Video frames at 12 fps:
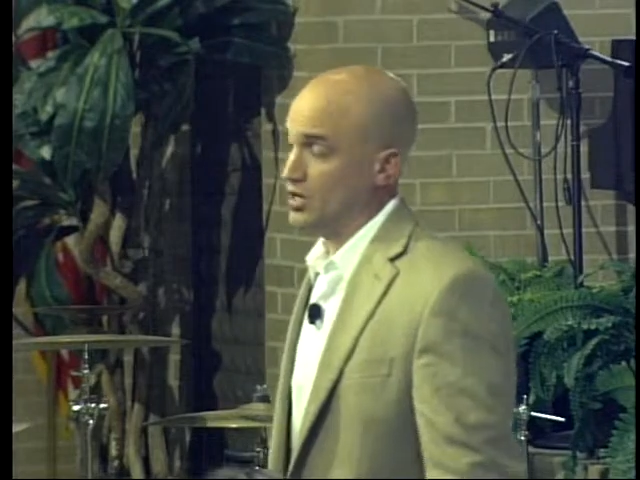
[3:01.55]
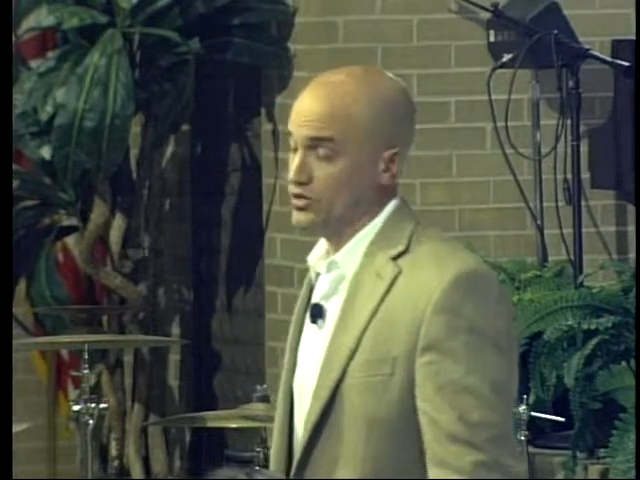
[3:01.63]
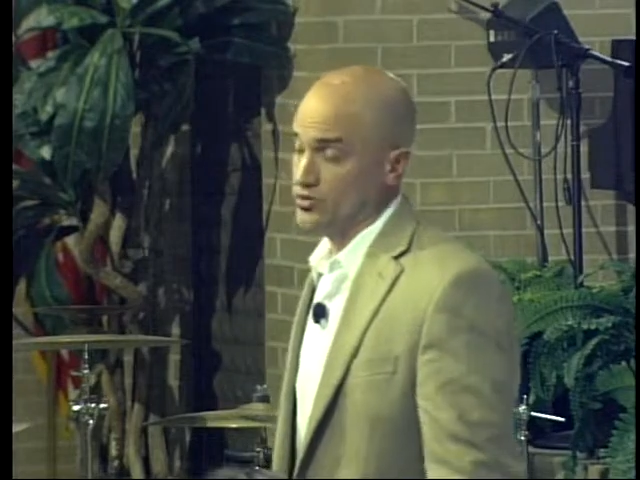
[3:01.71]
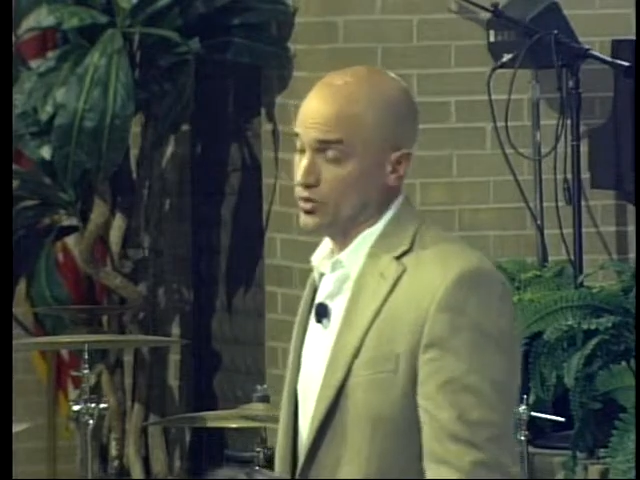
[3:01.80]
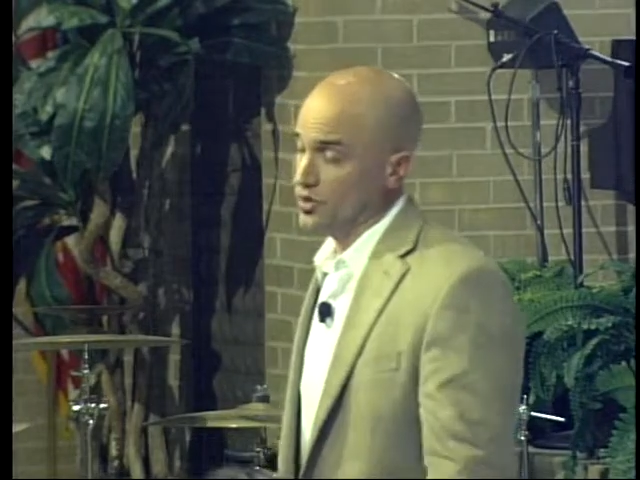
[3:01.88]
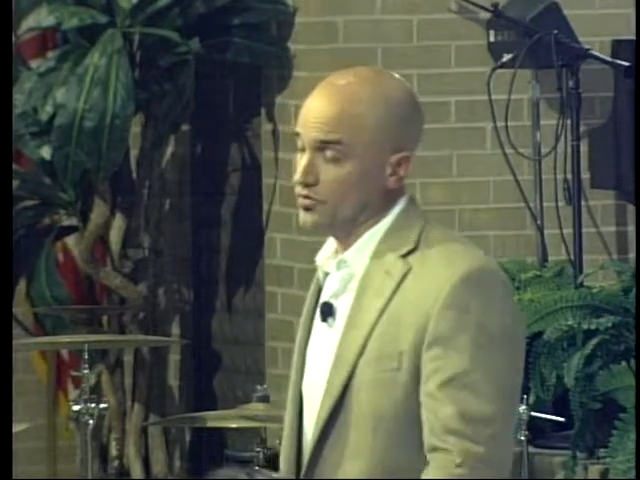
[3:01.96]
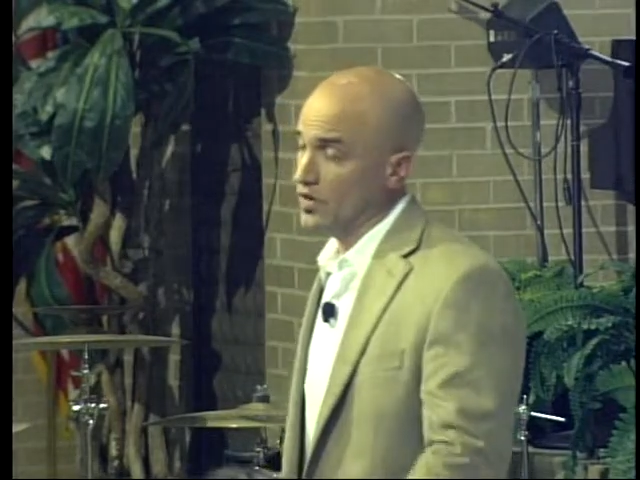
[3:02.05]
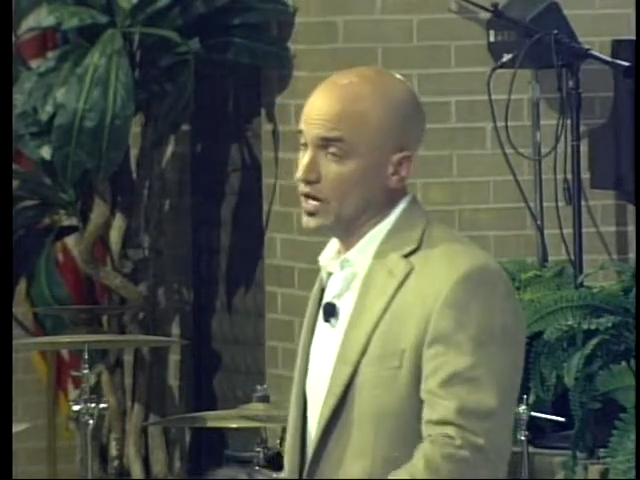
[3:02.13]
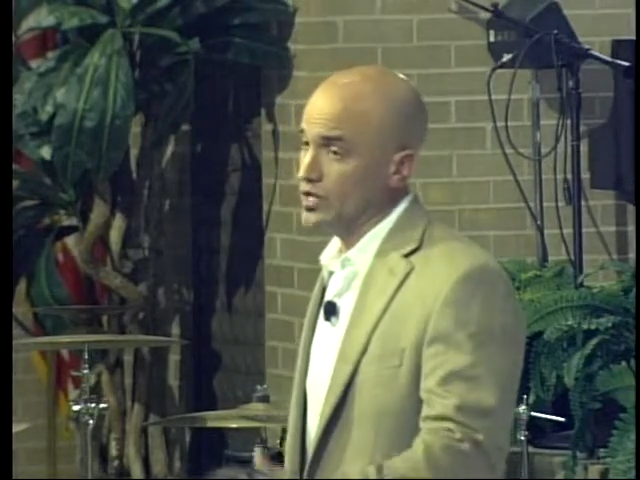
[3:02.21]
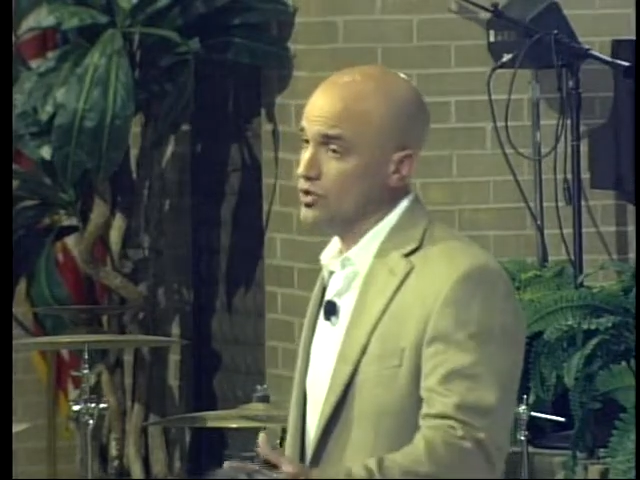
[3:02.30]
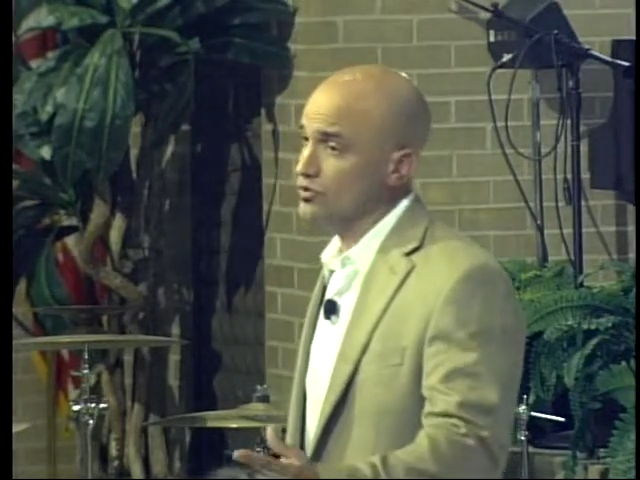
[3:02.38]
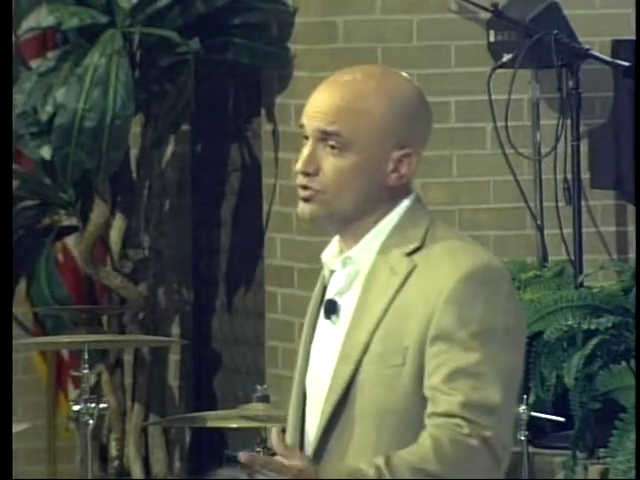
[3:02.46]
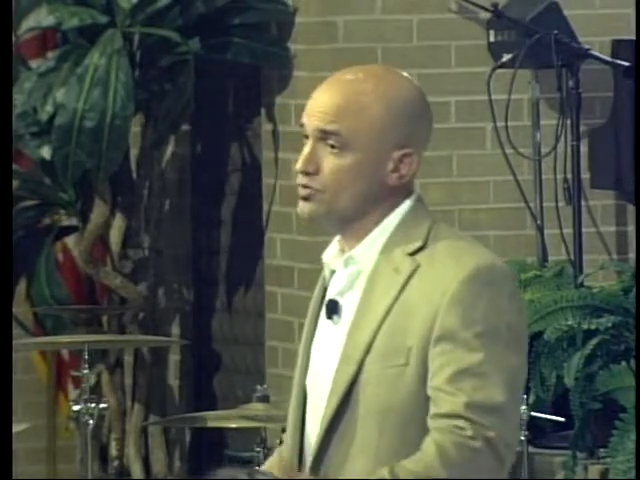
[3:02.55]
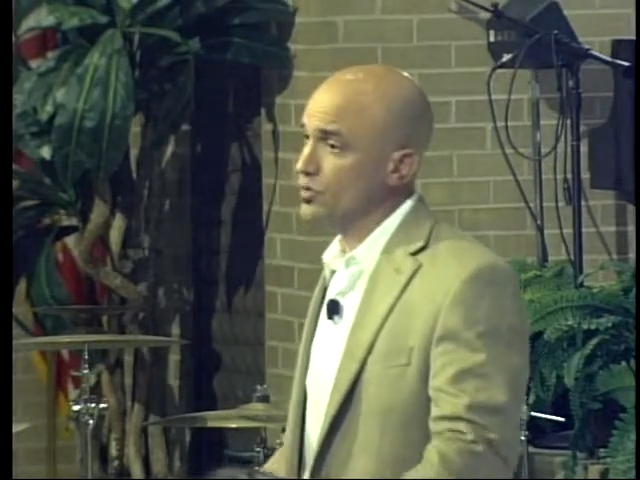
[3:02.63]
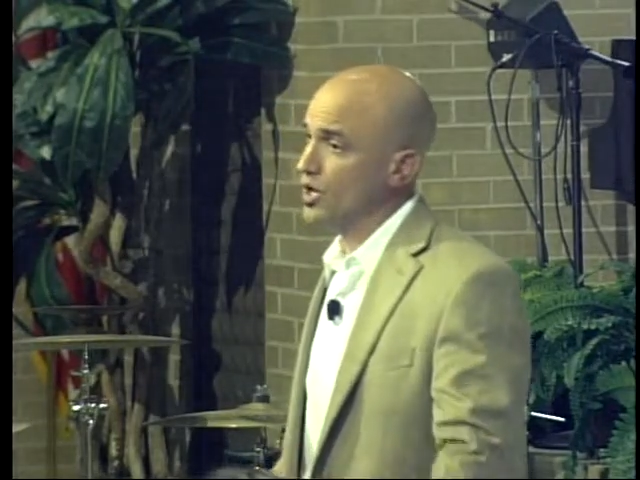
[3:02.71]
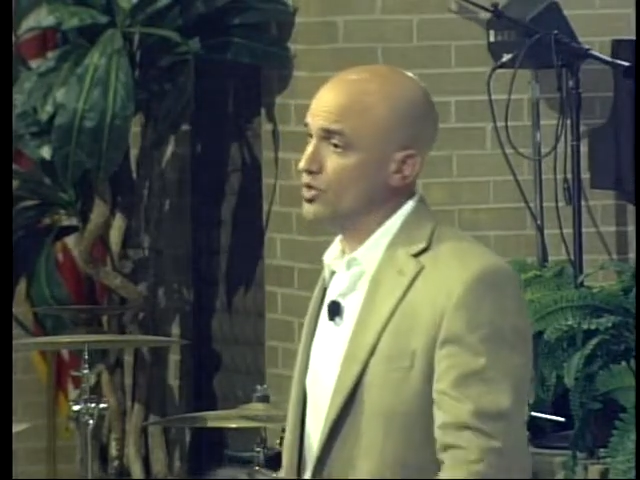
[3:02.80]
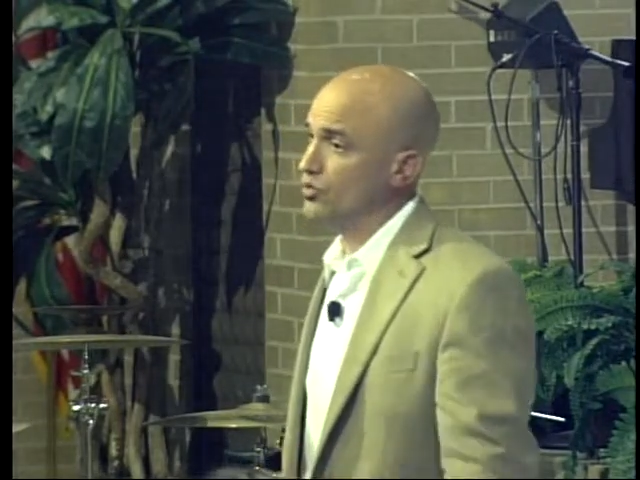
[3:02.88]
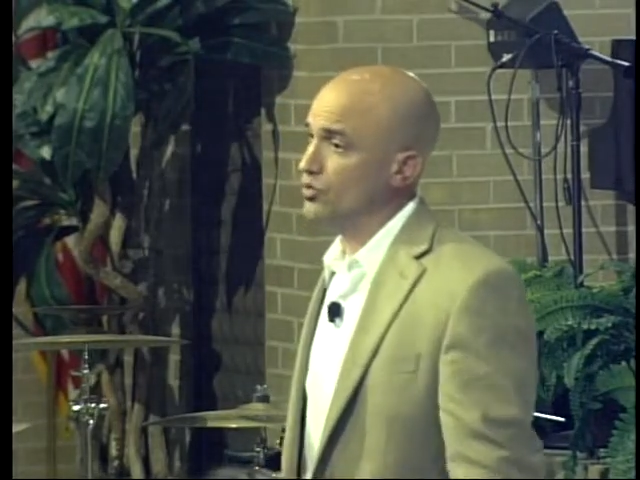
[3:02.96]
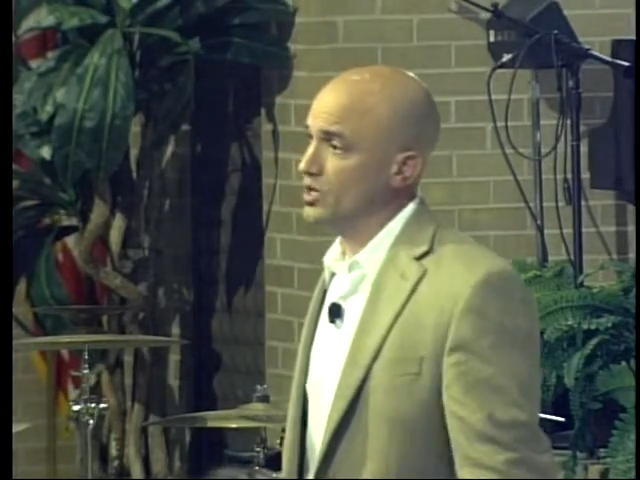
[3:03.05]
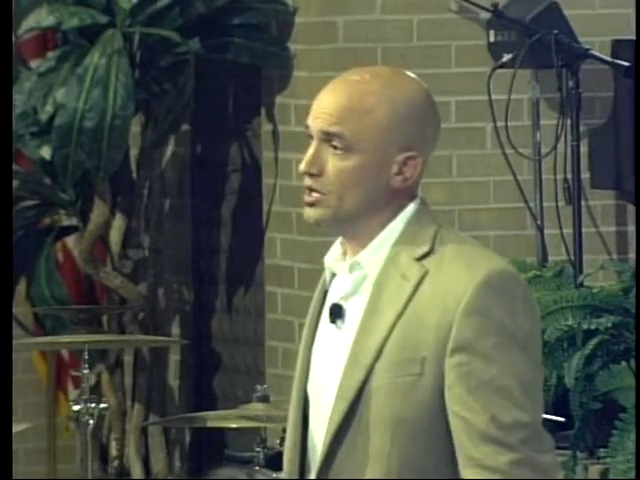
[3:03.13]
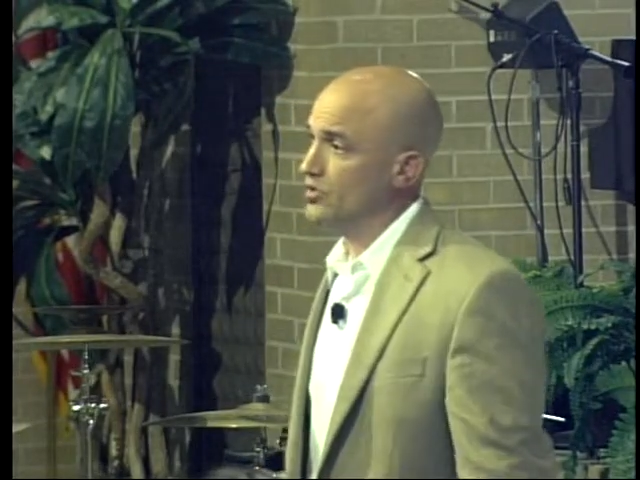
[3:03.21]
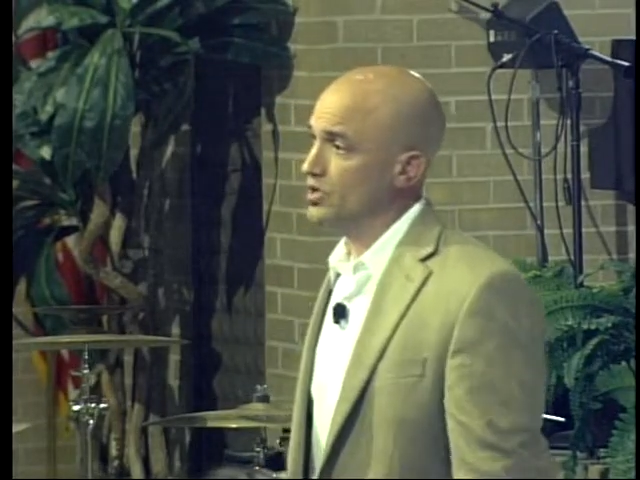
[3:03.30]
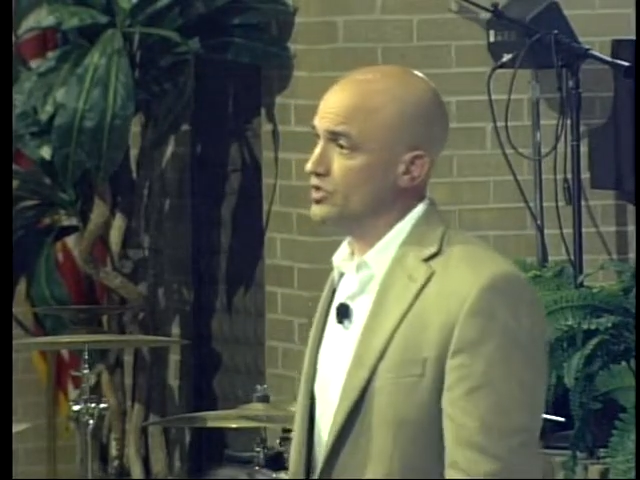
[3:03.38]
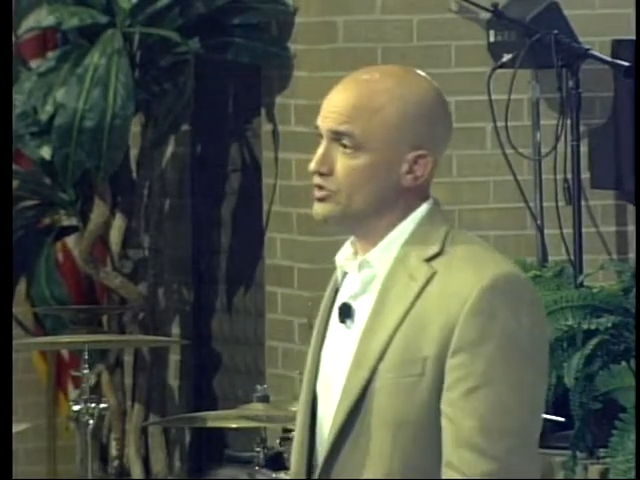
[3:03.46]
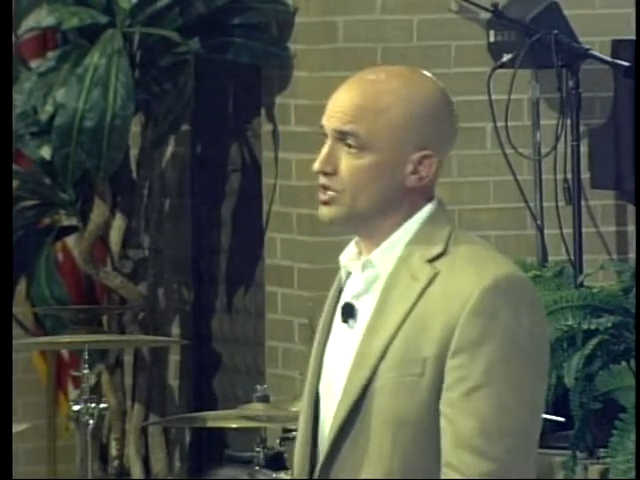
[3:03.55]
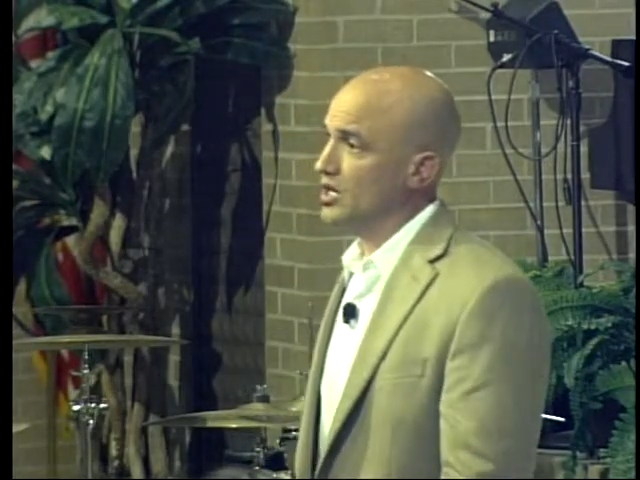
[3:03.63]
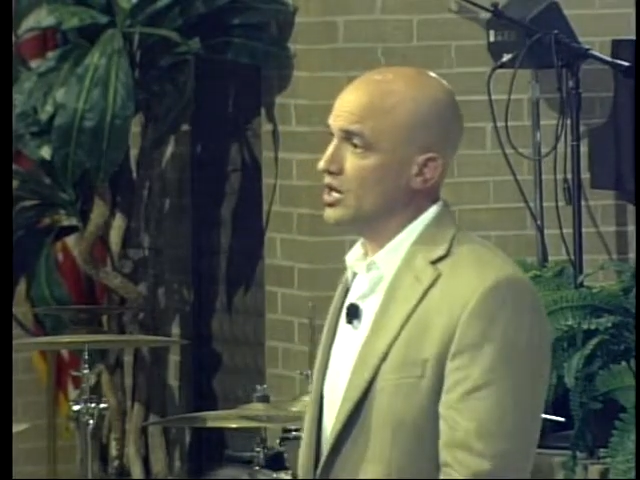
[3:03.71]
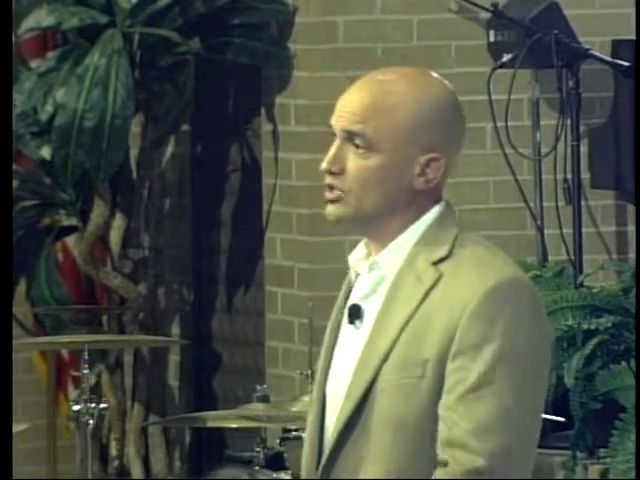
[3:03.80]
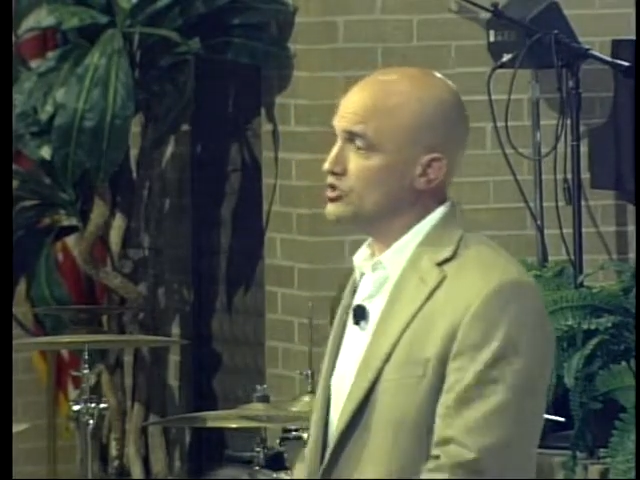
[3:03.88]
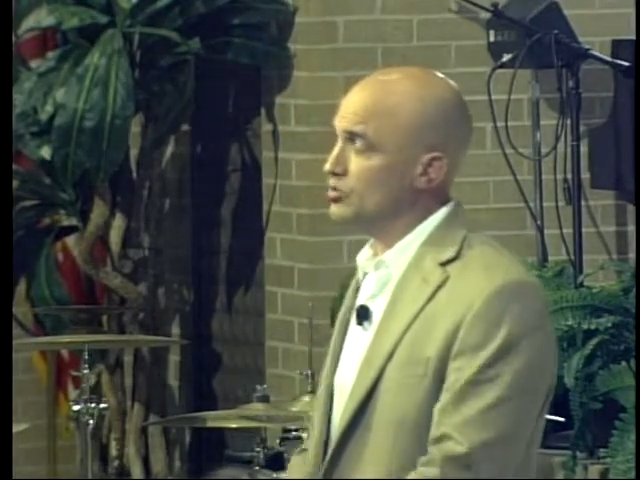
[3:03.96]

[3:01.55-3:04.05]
I just want to invite you to respond to whatever it is that God is